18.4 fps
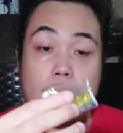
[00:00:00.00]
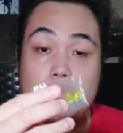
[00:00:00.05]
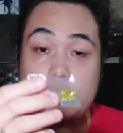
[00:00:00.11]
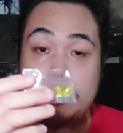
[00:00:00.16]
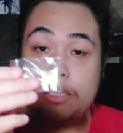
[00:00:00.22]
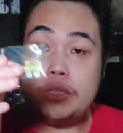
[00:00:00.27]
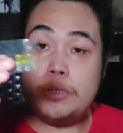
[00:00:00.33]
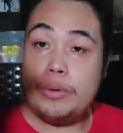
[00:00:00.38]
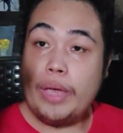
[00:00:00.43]

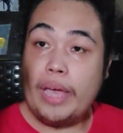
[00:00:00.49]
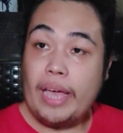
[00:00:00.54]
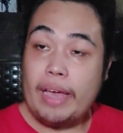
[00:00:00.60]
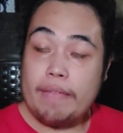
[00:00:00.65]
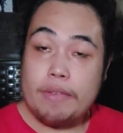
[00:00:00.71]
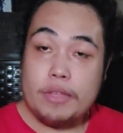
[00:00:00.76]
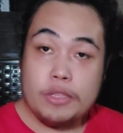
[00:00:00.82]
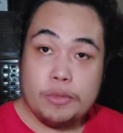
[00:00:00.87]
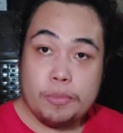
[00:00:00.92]
You
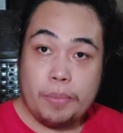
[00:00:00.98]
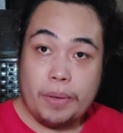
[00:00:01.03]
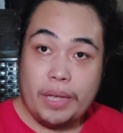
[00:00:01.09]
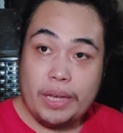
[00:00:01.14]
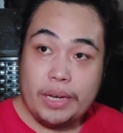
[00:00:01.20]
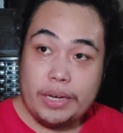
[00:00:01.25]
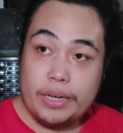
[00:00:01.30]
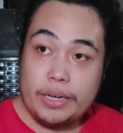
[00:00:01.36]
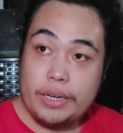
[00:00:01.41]
have a
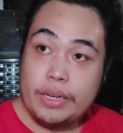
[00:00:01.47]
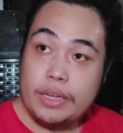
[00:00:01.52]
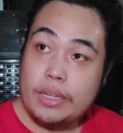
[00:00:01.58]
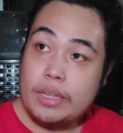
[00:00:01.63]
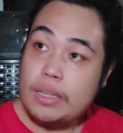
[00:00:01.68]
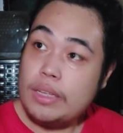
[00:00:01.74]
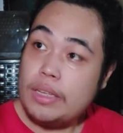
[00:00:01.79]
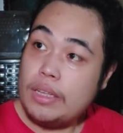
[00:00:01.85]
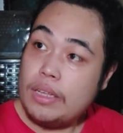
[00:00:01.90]
spare
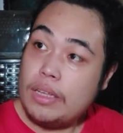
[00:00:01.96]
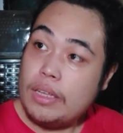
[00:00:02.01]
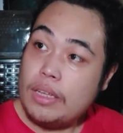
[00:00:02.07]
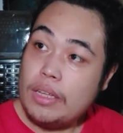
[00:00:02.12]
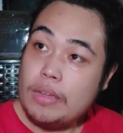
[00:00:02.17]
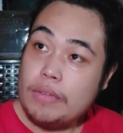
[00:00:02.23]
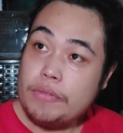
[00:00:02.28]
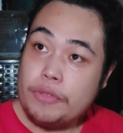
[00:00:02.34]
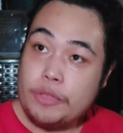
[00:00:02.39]

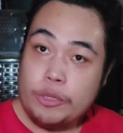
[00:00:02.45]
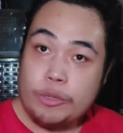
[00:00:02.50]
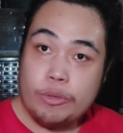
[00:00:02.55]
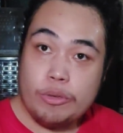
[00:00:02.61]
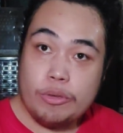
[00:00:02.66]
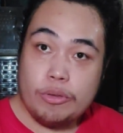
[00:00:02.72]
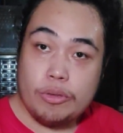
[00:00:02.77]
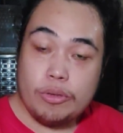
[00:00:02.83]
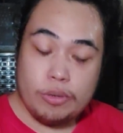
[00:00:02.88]

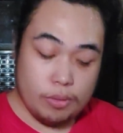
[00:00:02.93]
fuse